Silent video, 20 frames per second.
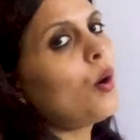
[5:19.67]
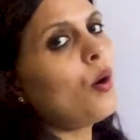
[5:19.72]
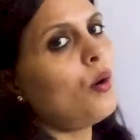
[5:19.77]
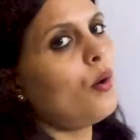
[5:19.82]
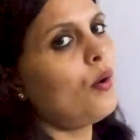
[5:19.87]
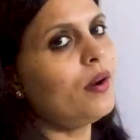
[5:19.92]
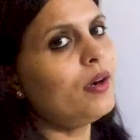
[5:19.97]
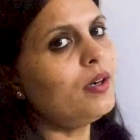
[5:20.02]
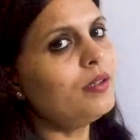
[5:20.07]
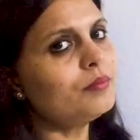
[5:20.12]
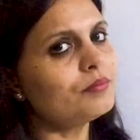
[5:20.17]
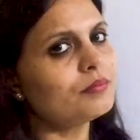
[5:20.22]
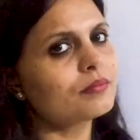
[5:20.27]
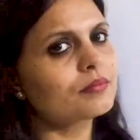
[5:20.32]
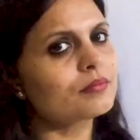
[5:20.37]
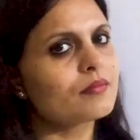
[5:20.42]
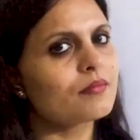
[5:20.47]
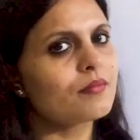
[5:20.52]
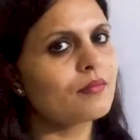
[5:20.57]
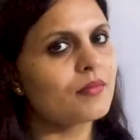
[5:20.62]
or
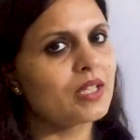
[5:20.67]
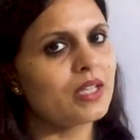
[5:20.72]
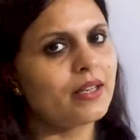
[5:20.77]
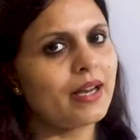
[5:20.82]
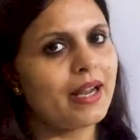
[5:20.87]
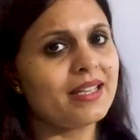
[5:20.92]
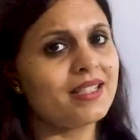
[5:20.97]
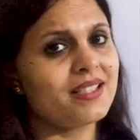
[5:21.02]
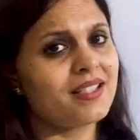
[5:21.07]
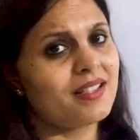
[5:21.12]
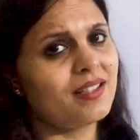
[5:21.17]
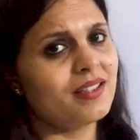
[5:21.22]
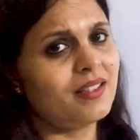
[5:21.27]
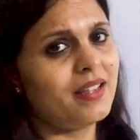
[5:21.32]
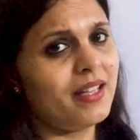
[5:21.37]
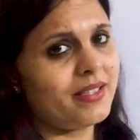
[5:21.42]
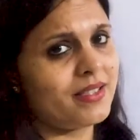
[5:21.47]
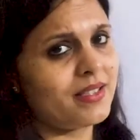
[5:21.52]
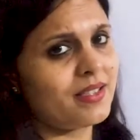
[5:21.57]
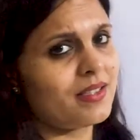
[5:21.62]

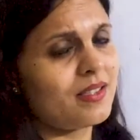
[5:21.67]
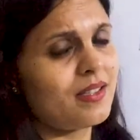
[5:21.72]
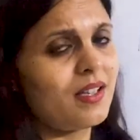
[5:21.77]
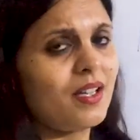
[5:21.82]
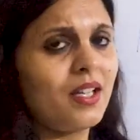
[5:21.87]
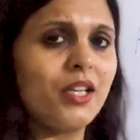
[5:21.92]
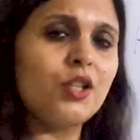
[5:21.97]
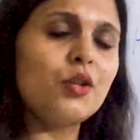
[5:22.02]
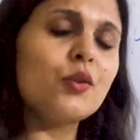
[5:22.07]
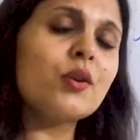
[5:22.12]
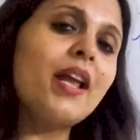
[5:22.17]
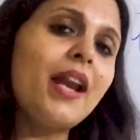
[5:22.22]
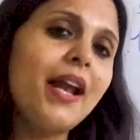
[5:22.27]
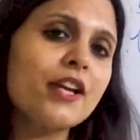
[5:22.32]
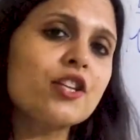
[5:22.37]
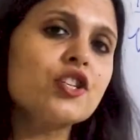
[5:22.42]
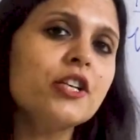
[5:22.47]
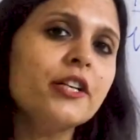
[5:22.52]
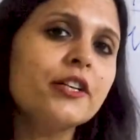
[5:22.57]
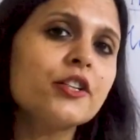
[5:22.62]
this. You can
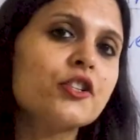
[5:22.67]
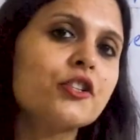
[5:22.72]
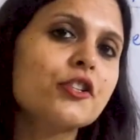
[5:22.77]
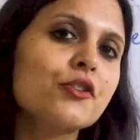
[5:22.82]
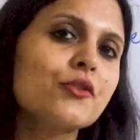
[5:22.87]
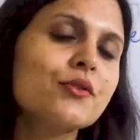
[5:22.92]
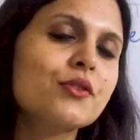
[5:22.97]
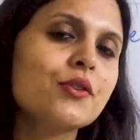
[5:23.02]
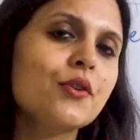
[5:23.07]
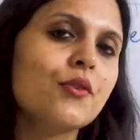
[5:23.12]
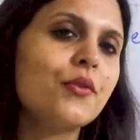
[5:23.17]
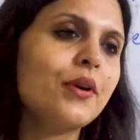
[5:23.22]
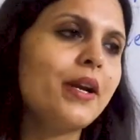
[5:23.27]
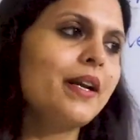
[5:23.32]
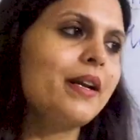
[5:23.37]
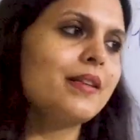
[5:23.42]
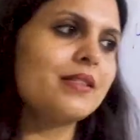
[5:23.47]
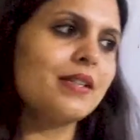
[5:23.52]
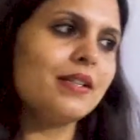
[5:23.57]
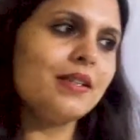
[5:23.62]
actually introduce your
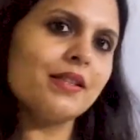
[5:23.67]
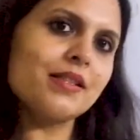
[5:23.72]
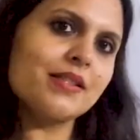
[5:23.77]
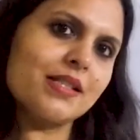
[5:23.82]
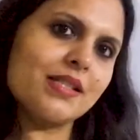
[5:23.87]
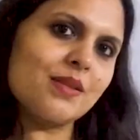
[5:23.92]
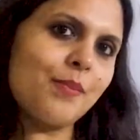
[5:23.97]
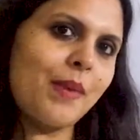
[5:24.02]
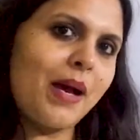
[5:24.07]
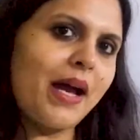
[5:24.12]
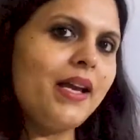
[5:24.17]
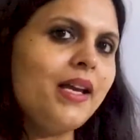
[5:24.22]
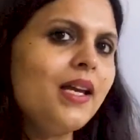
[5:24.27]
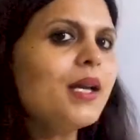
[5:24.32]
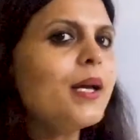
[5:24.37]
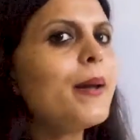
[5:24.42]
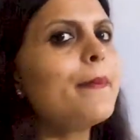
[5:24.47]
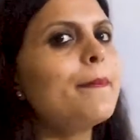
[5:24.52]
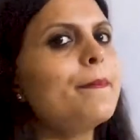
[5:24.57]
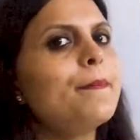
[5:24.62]
friend as in this is my
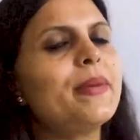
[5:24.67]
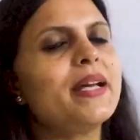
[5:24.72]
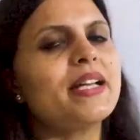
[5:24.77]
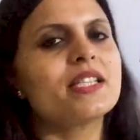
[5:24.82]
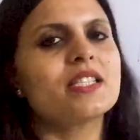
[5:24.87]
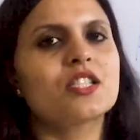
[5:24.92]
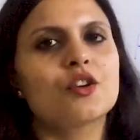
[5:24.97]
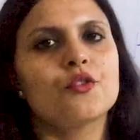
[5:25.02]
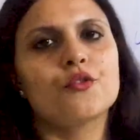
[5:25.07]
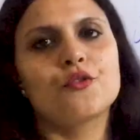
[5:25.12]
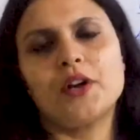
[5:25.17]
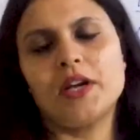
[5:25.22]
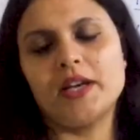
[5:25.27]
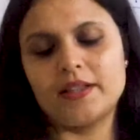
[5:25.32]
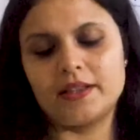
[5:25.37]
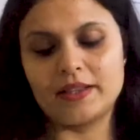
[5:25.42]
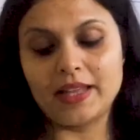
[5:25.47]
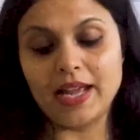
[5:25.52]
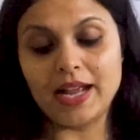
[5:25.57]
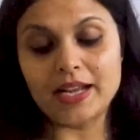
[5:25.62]
best
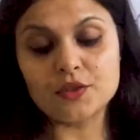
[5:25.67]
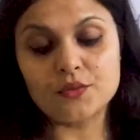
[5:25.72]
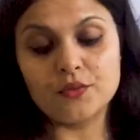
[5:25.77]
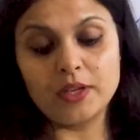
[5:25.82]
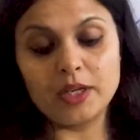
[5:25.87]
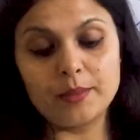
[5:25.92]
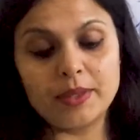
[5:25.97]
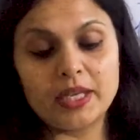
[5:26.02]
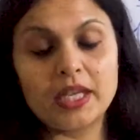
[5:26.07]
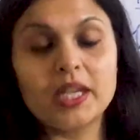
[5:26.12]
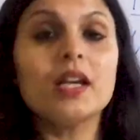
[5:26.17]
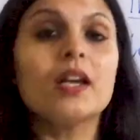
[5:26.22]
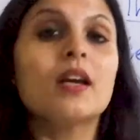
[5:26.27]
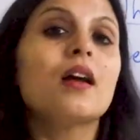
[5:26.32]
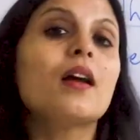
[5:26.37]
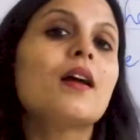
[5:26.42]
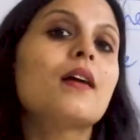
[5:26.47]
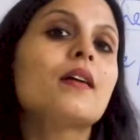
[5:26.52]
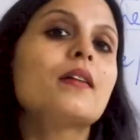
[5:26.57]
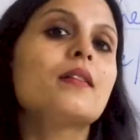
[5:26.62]
friend. That will be
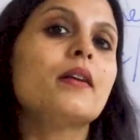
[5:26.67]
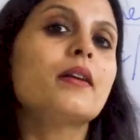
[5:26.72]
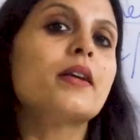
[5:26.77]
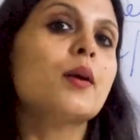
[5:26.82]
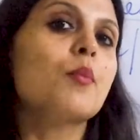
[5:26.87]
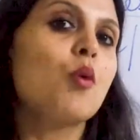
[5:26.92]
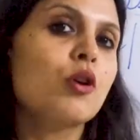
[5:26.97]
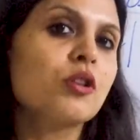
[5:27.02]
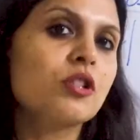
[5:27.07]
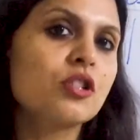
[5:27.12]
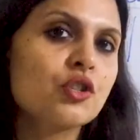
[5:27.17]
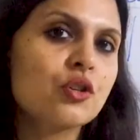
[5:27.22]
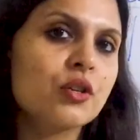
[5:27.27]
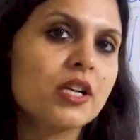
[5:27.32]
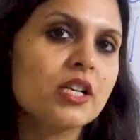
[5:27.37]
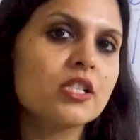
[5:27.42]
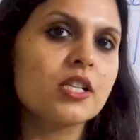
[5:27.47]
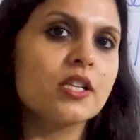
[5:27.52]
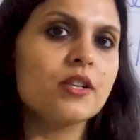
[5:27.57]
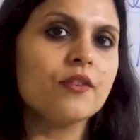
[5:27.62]
the
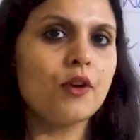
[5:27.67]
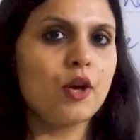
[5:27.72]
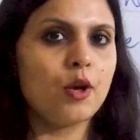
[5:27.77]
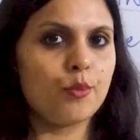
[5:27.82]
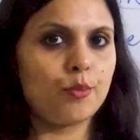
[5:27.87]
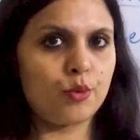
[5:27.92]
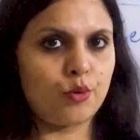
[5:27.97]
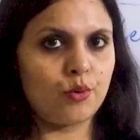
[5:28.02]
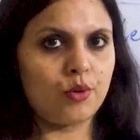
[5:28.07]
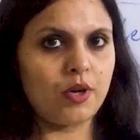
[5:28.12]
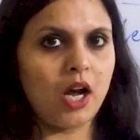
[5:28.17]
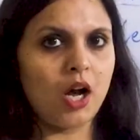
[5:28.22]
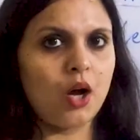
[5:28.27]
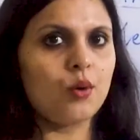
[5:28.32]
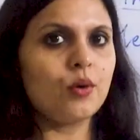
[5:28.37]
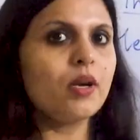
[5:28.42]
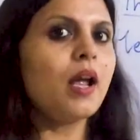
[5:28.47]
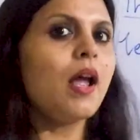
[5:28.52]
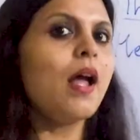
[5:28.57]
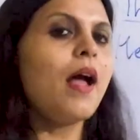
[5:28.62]
demonstrative
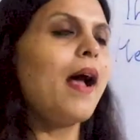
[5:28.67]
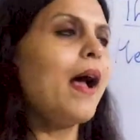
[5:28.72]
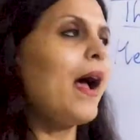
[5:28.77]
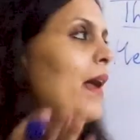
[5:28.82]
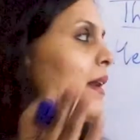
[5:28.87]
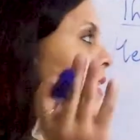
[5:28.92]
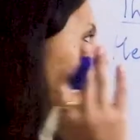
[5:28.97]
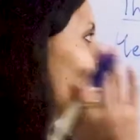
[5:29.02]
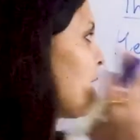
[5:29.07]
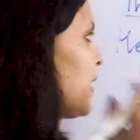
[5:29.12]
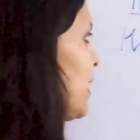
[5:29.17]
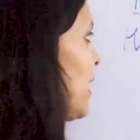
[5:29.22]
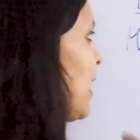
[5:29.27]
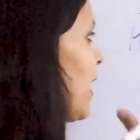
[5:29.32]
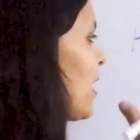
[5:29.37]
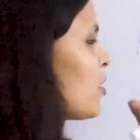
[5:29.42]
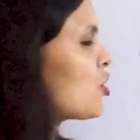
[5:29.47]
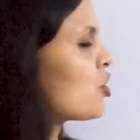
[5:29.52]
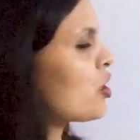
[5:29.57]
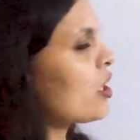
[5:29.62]
pronoun and he
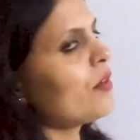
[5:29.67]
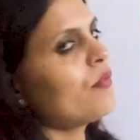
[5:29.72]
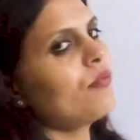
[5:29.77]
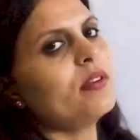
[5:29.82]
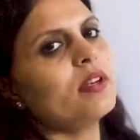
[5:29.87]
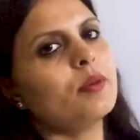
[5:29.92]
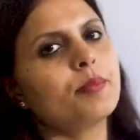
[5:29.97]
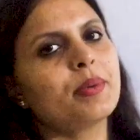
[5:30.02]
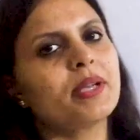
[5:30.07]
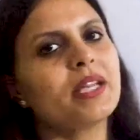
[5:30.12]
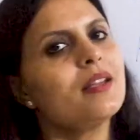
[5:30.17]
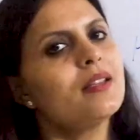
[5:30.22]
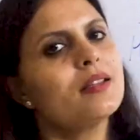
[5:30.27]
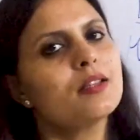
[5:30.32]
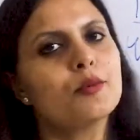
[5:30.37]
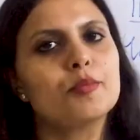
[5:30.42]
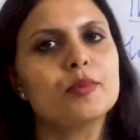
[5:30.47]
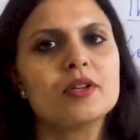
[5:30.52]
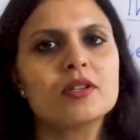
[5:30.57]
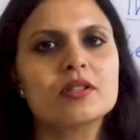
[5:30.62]
and she will be the
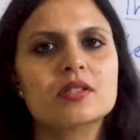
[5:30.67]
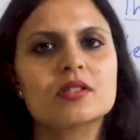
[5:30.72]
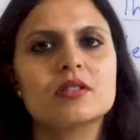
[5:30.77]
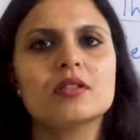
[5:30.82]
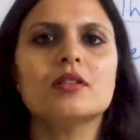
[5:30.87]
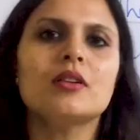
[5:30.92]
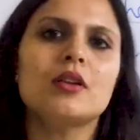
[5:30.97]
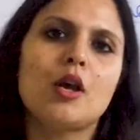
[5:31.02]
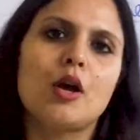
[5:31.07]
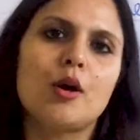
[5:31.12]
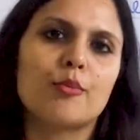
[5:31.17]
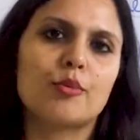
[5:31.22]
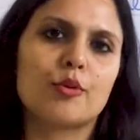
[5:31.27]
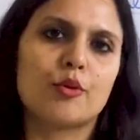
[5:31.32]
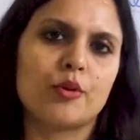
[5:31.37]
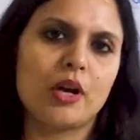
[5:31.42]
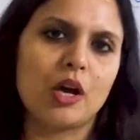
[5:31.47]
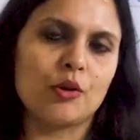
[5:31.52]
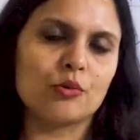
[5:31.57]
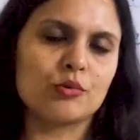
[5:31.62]
personal
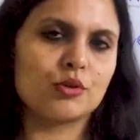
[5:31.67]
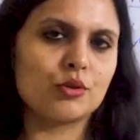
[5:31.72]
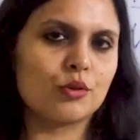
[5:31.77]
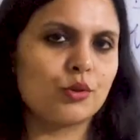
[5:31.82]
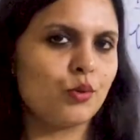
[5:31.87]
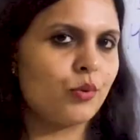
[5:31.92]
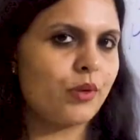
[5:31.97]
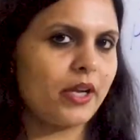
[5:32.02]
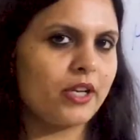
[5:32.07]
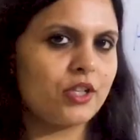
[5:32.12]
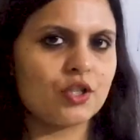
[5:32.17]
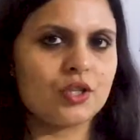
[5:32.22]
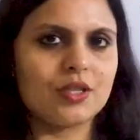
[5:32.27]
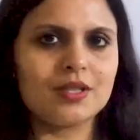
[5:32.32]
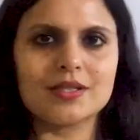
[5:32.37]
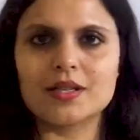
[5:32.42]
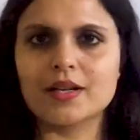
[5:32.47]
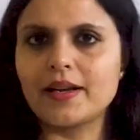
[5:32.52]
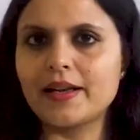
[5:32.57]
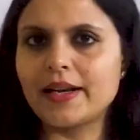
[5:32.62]
pronoun. So you can
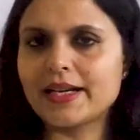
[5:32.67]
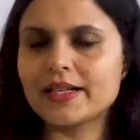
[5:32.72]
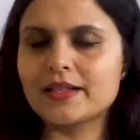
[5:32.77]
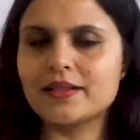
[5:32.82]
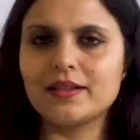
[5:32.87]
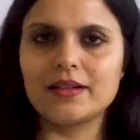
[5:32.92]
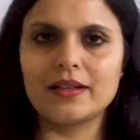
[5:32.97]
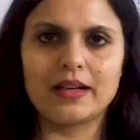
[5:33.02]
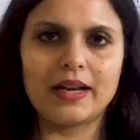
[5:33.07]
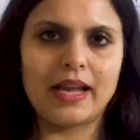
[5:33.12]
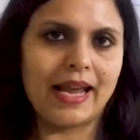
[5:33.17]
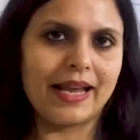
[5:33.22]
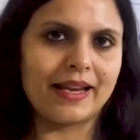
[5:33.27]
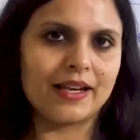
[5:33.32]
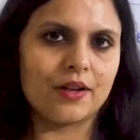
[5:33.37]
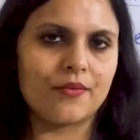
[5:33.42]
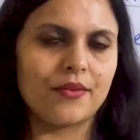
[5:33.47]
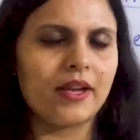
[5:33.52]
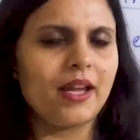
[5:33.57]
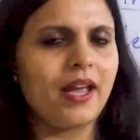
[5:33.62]
just correct it in
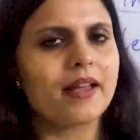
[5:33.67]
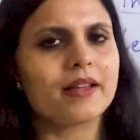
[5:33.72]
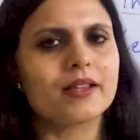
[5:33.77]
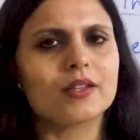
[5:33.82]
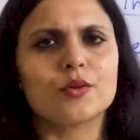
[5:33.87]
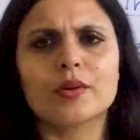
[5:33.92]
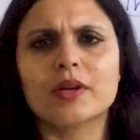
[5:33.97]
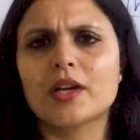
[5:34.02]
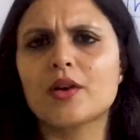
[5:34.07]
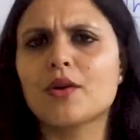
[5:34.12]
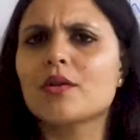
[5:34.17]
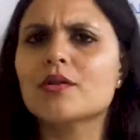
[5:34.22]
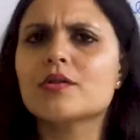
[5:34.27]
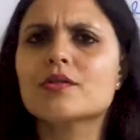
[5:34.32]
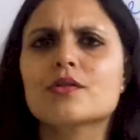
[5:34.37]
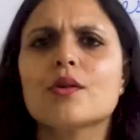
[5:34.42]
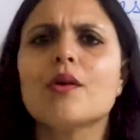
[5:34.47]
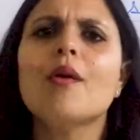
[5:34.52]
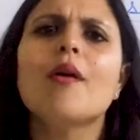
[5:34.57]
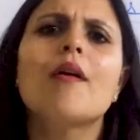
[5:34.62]
any way and you can
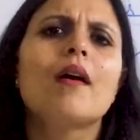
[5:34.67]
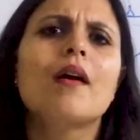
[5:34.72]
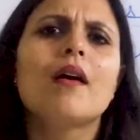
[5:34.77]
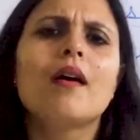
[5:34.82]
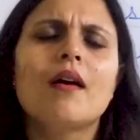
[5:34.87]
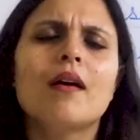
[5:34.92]
also